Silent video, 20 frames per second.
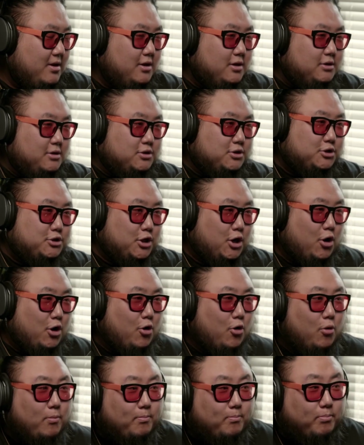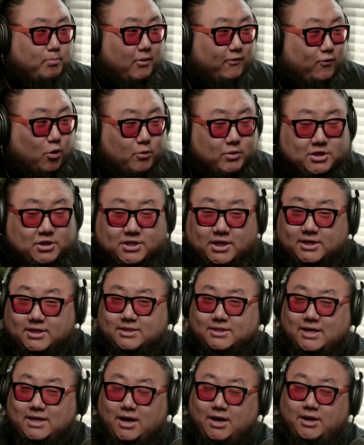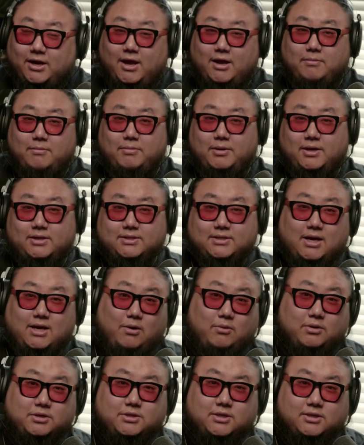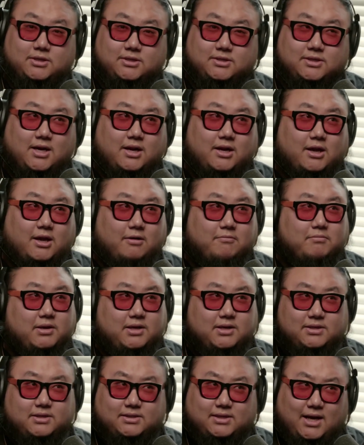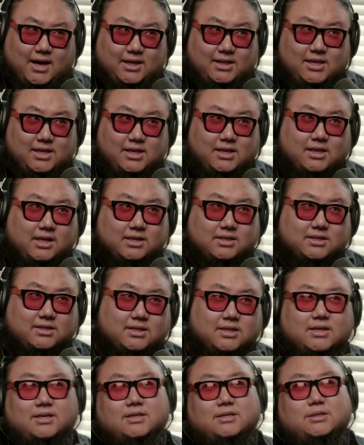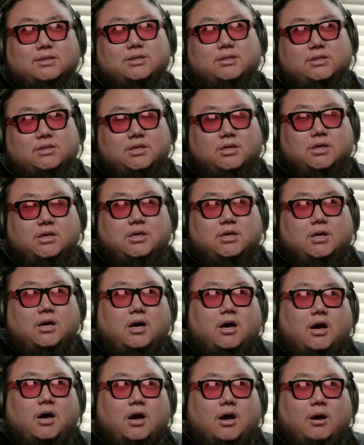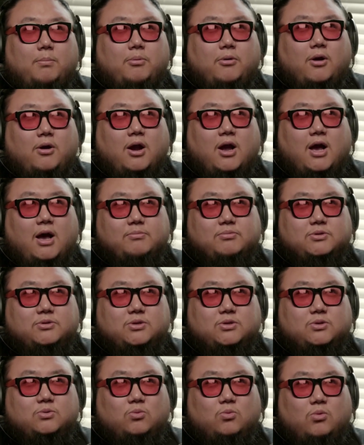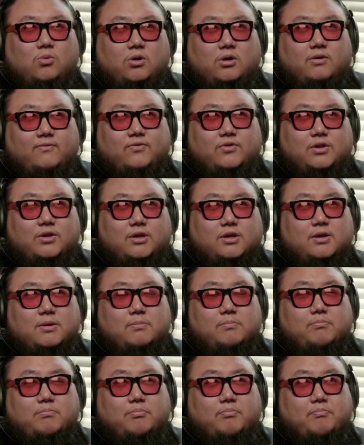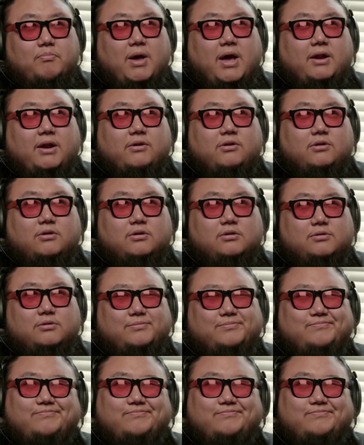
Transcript: So before we check this out again, because I want to check this out again, because I think this is uh, perhaps one of the better,